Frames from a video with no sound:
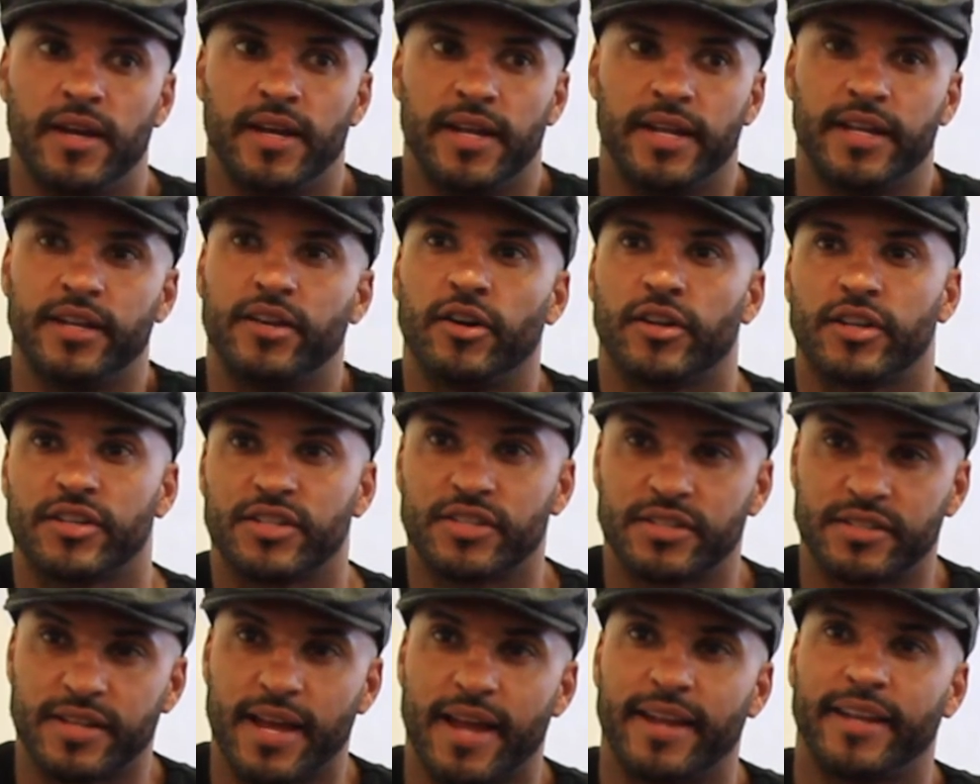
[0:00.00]
He got a
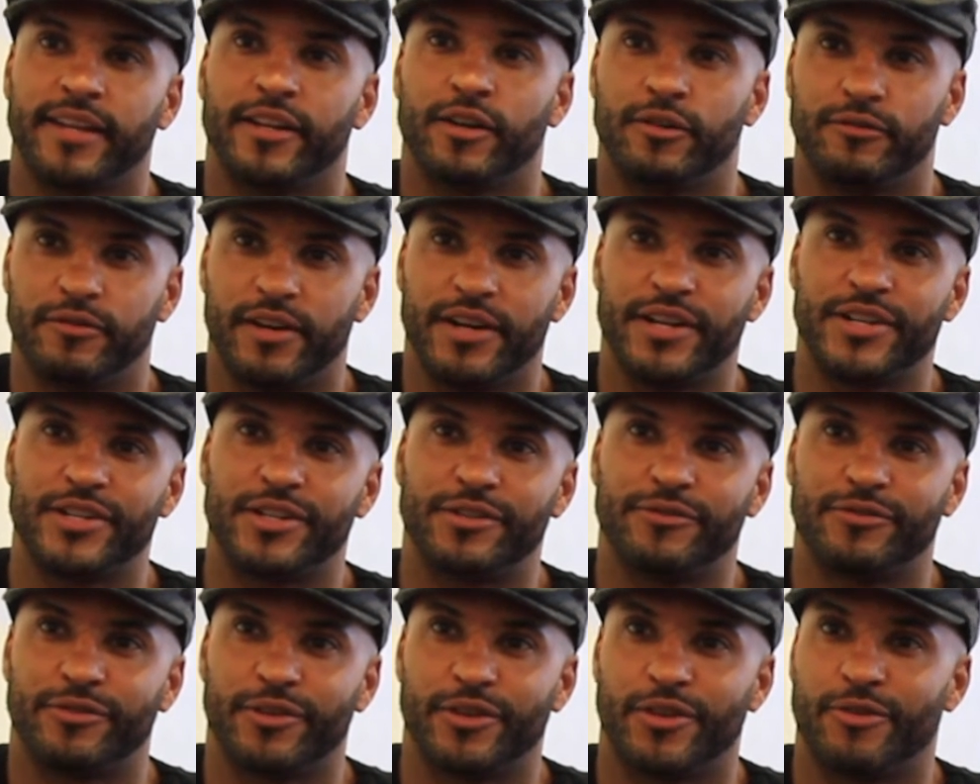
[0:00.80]
standing
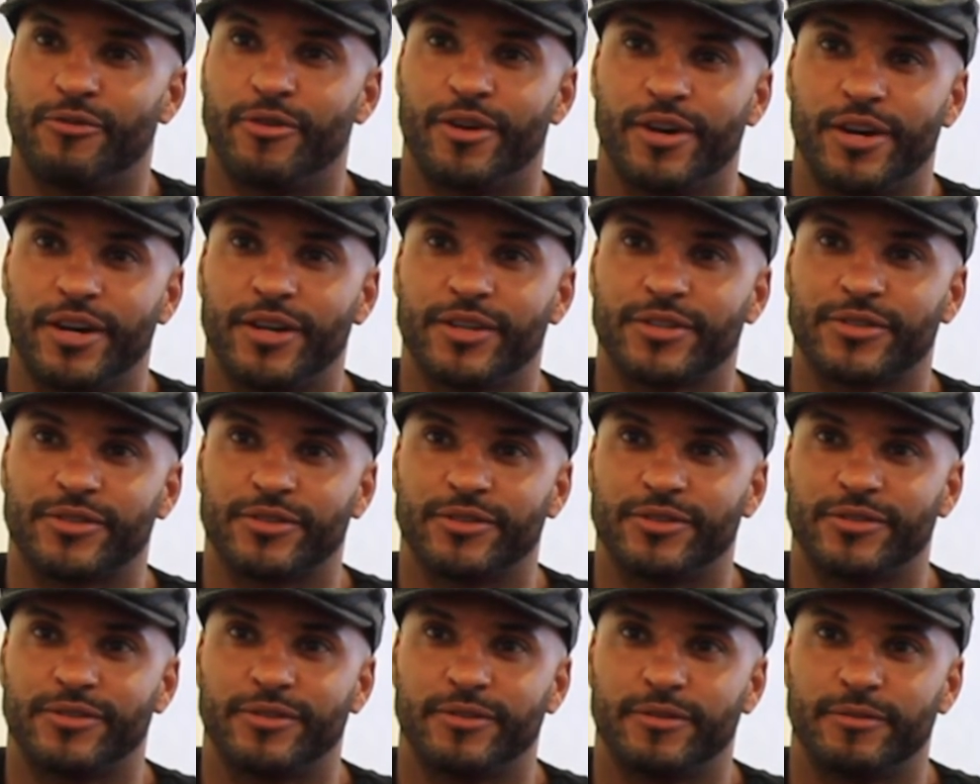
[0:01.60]
ovation for the
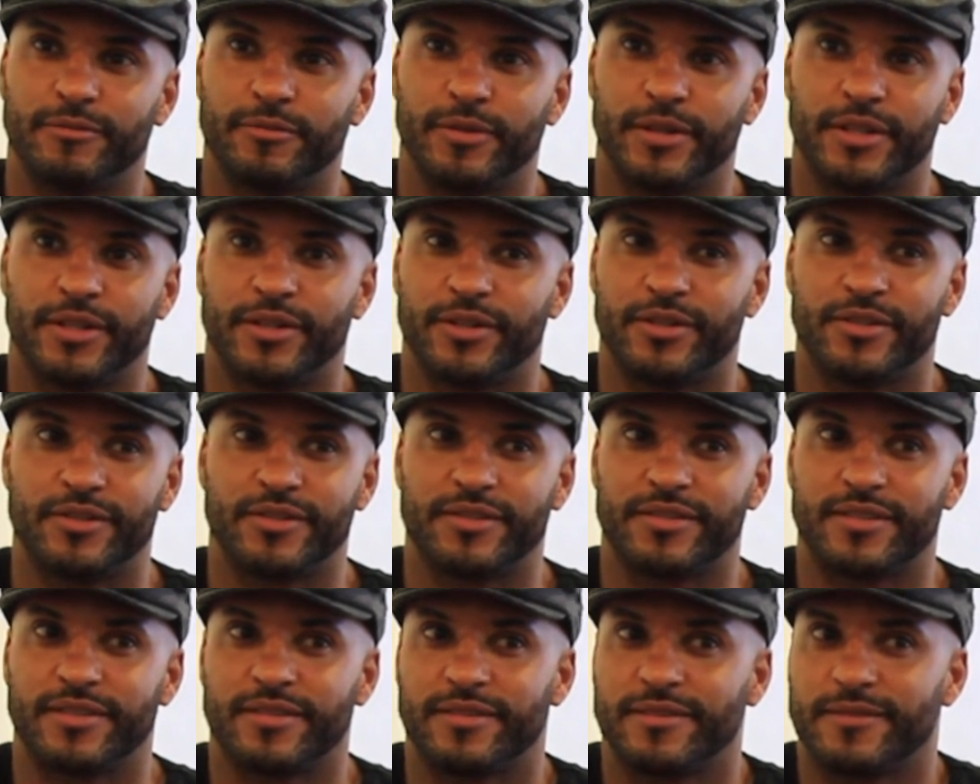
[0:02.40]
rehearsal
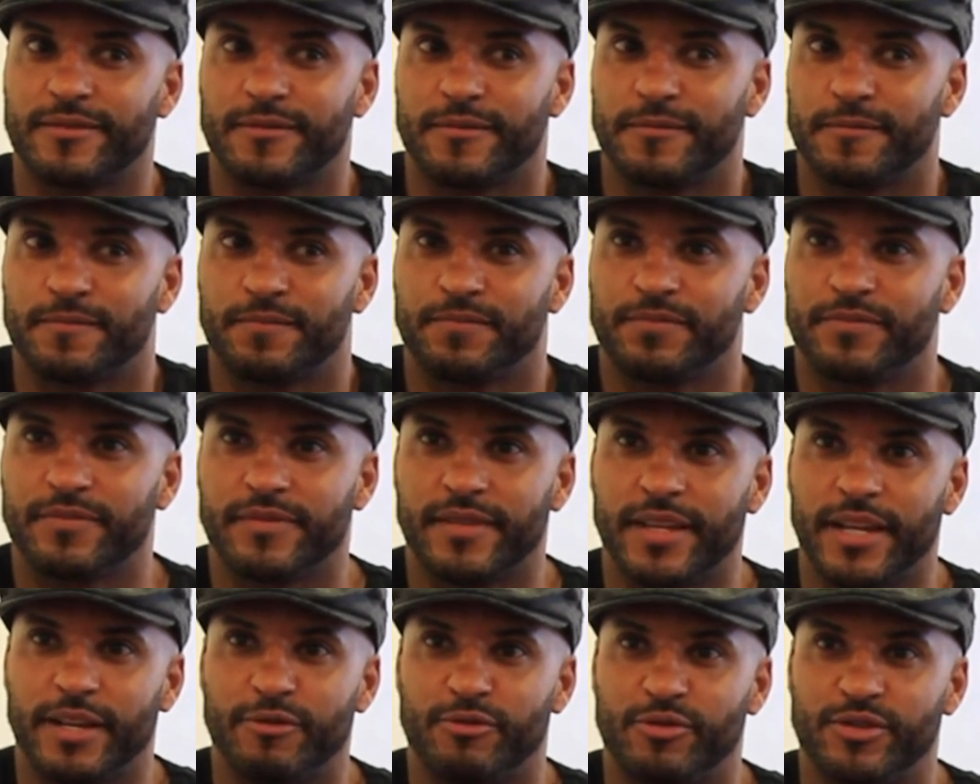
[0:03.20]
because
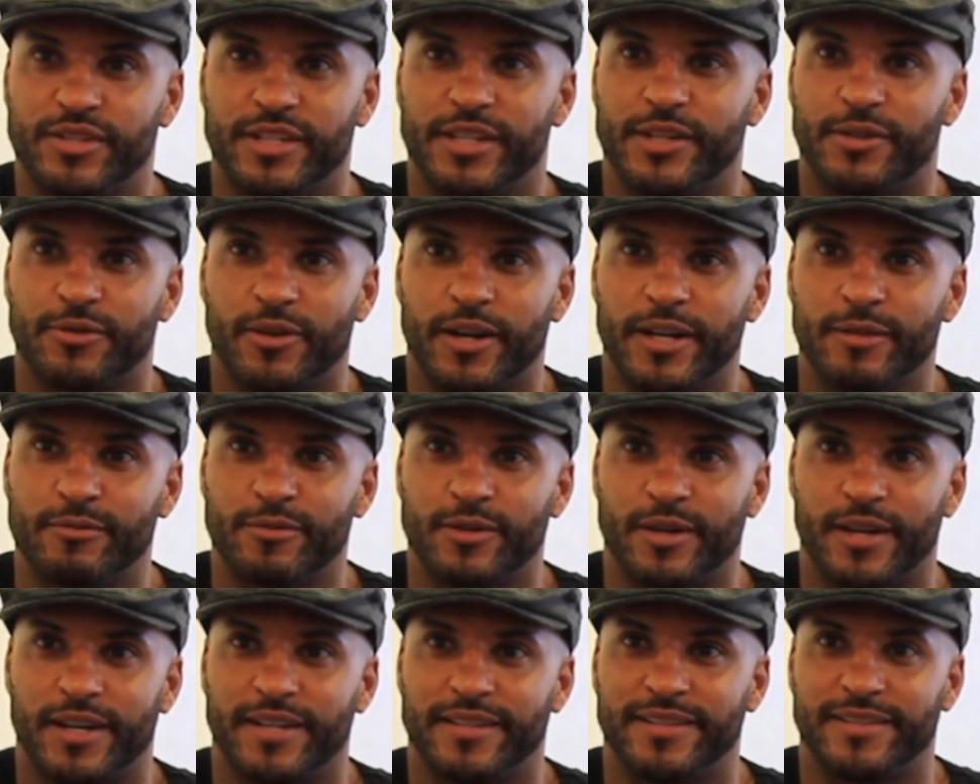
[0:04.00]
it was
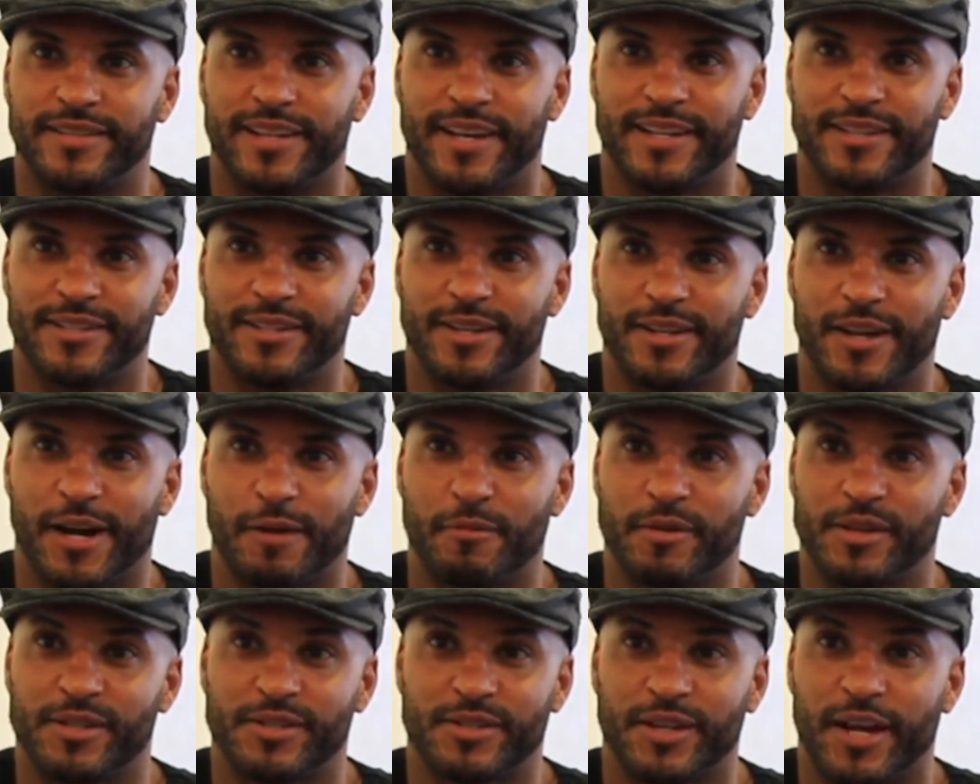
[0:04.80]
incredible, and
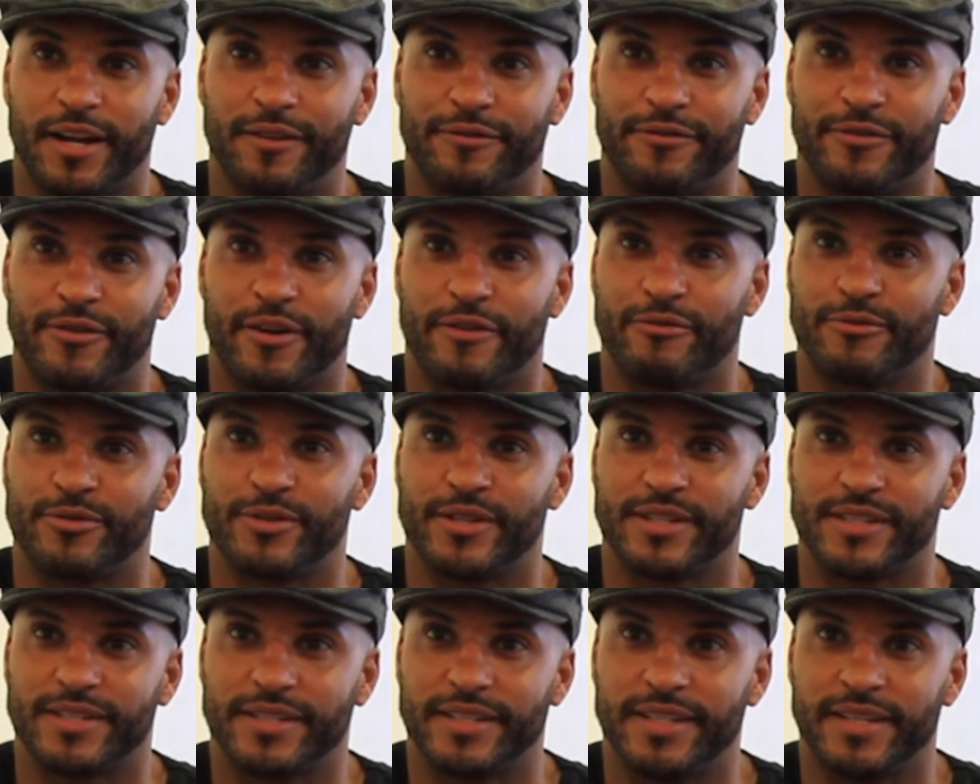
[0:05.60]
I'm excited for
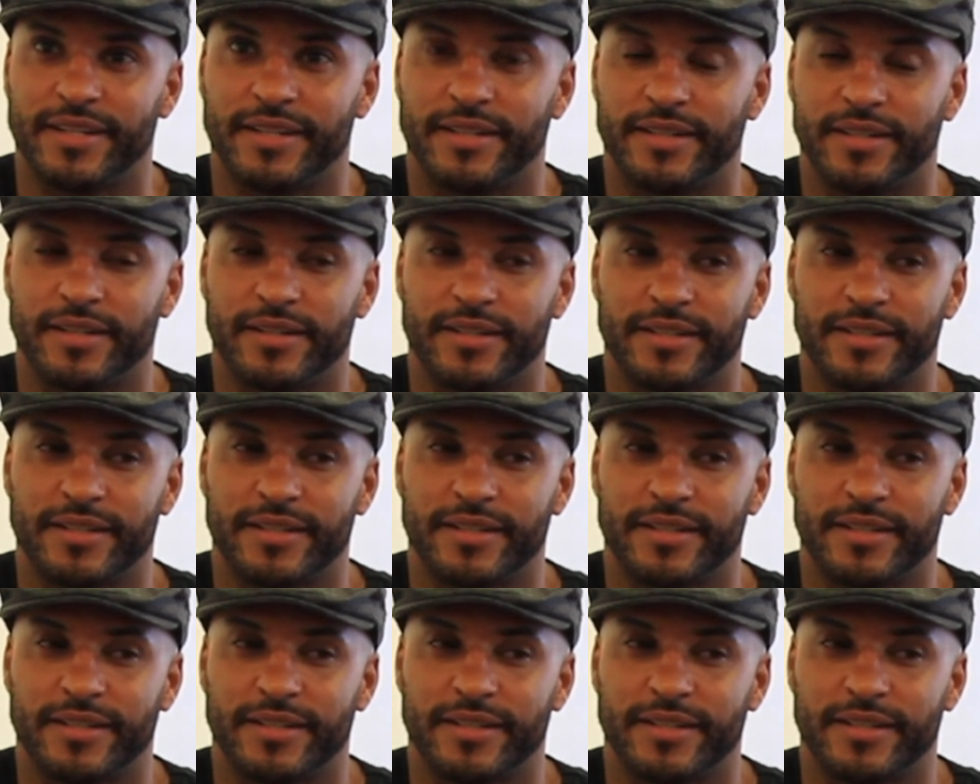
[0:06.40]
everyone to see it.